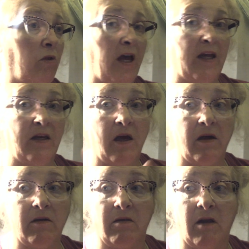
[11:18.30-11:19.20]
like,
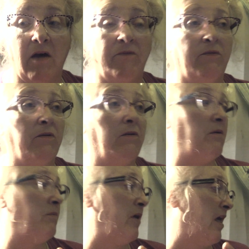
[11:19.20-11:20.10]
love
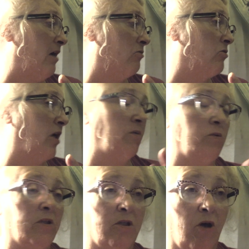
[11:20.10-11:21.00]
being outside
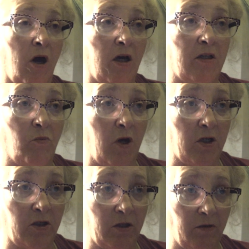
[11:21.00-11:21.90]
with the dogs and
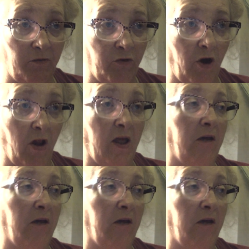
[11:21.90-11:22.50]
watching them frolic